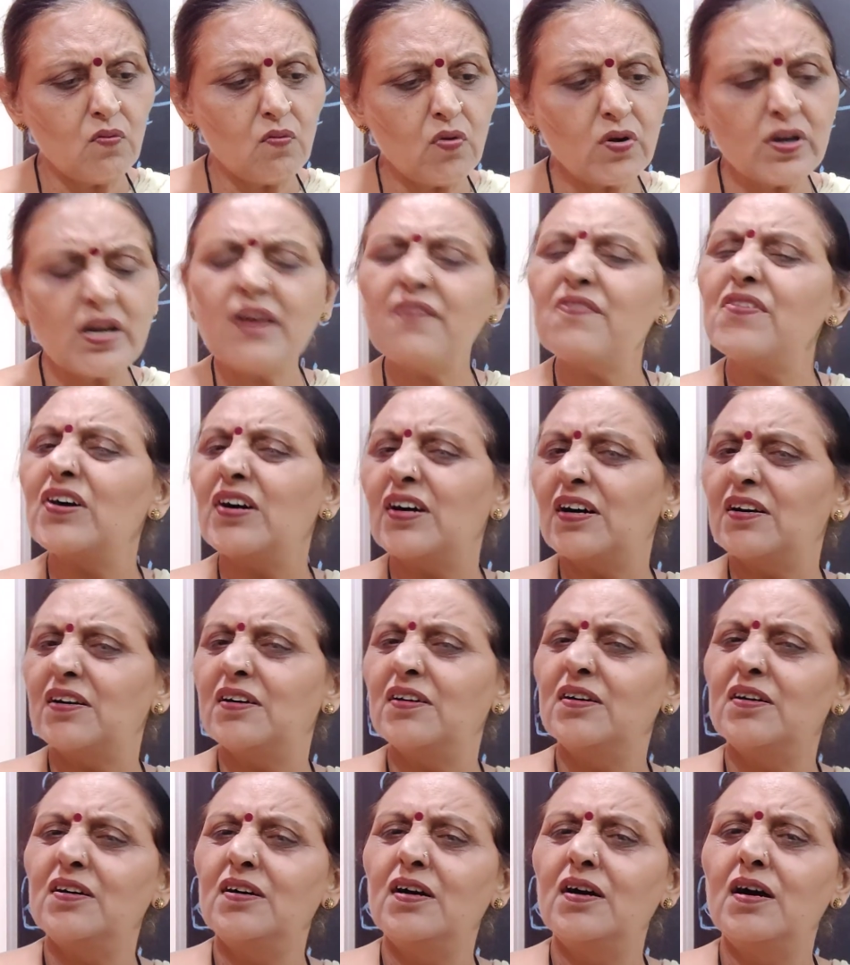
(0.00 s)
whatever
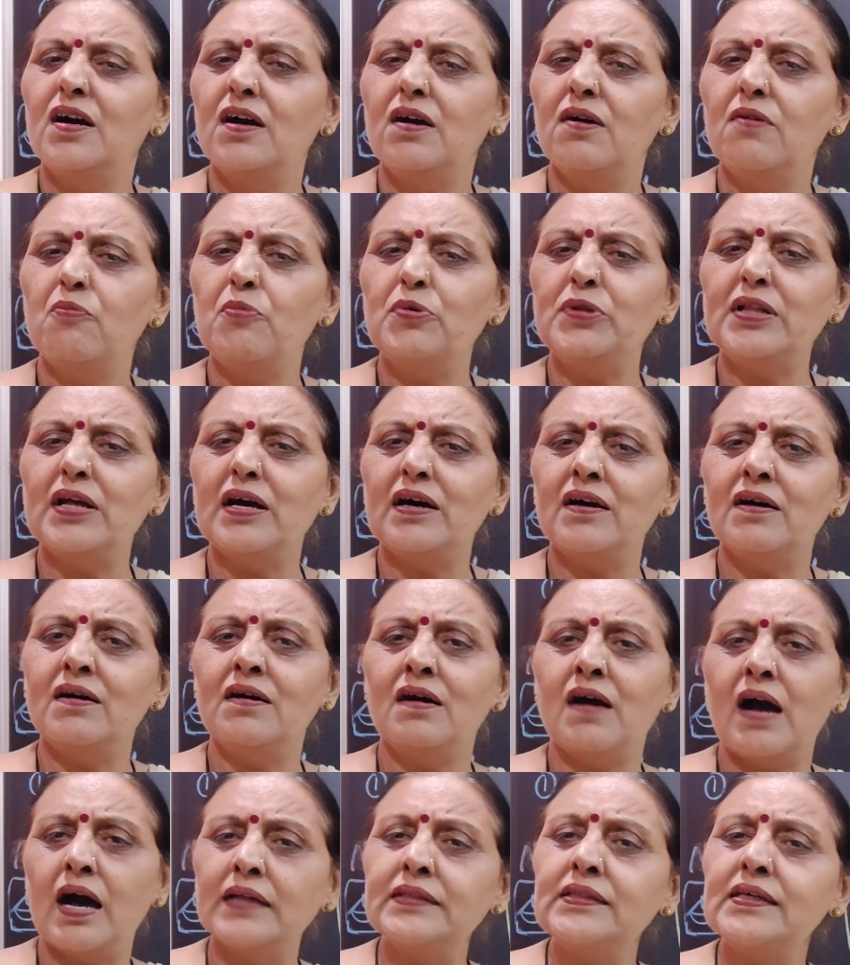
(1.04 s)
with
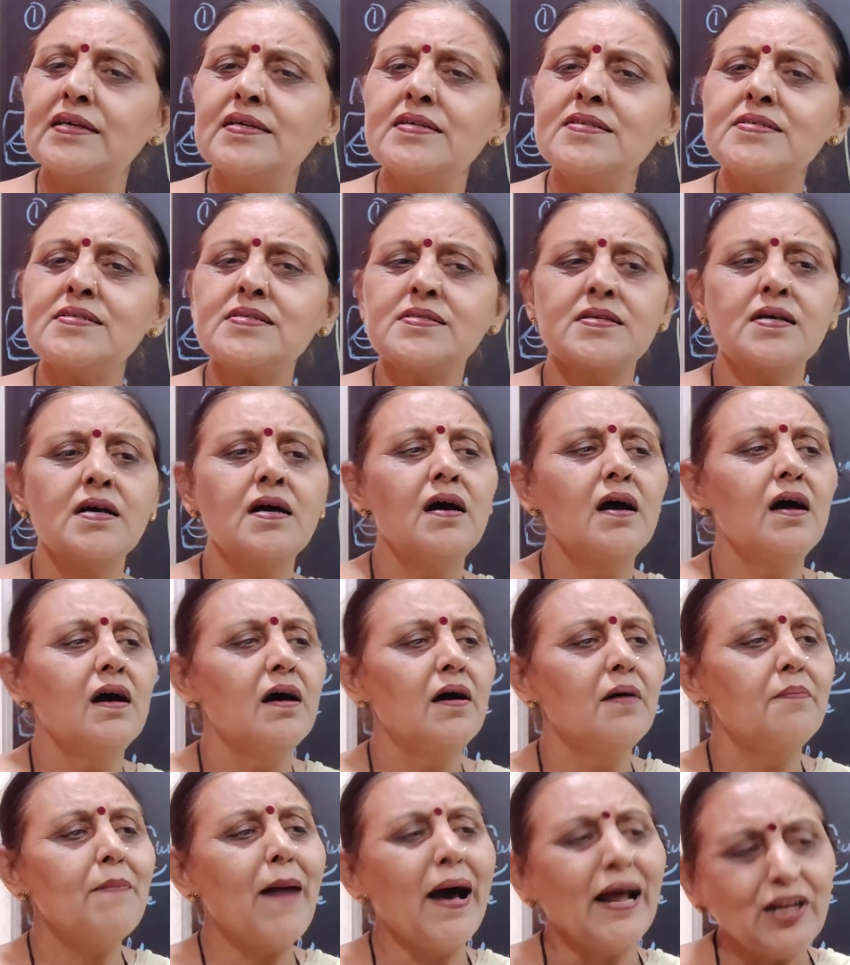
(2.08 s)
others,
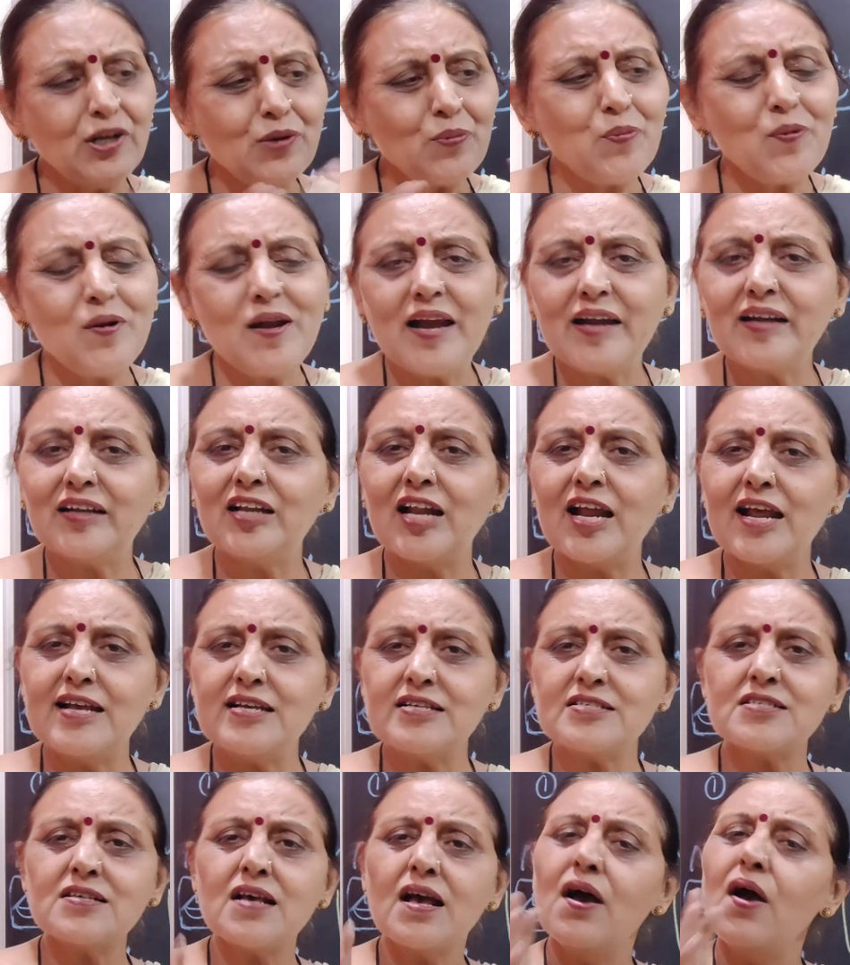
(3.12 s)
manipulate
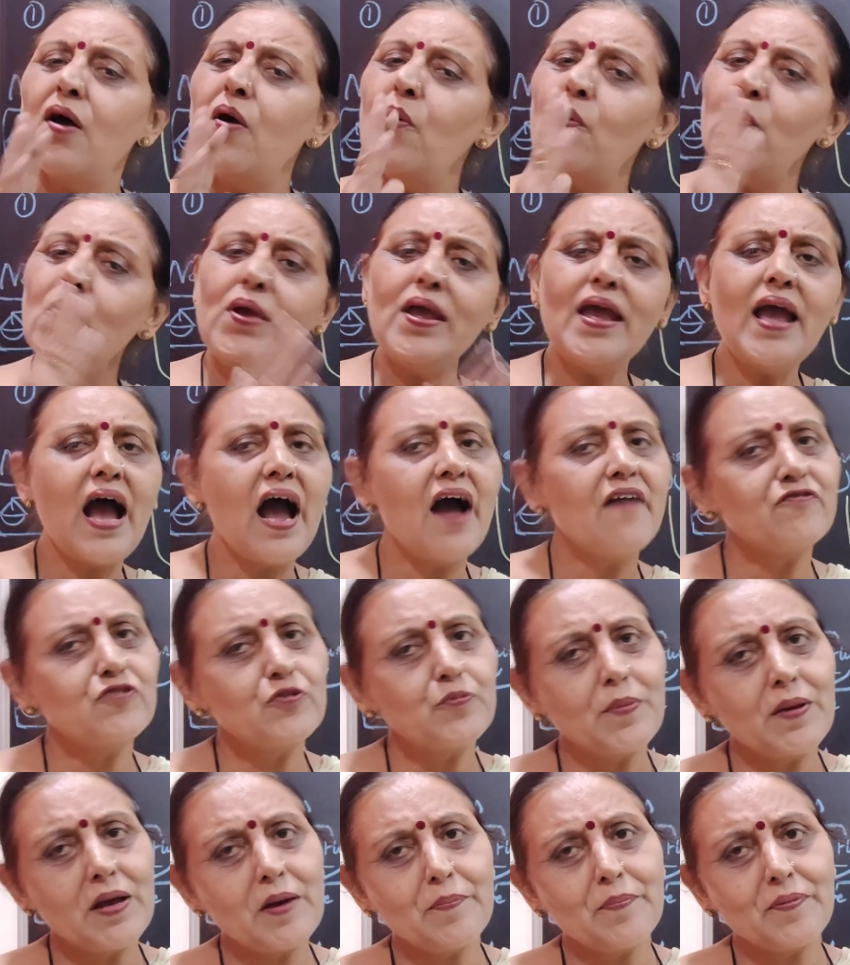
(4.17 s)
things, we have
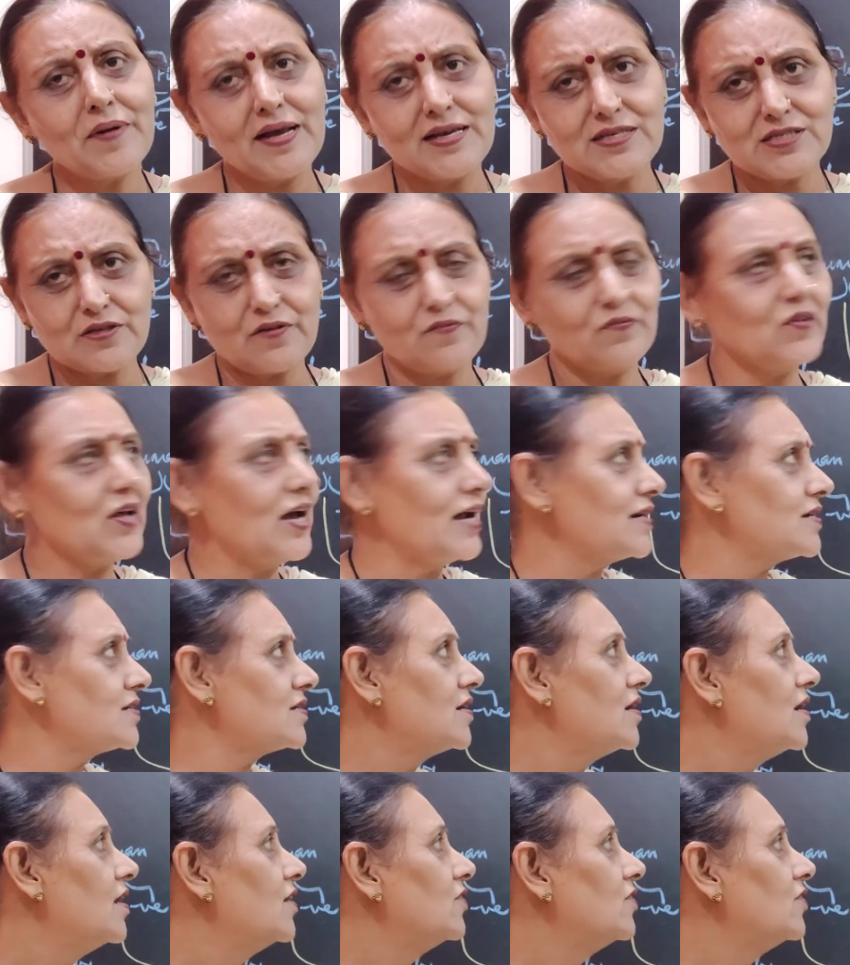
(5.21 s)
to pay a price of that.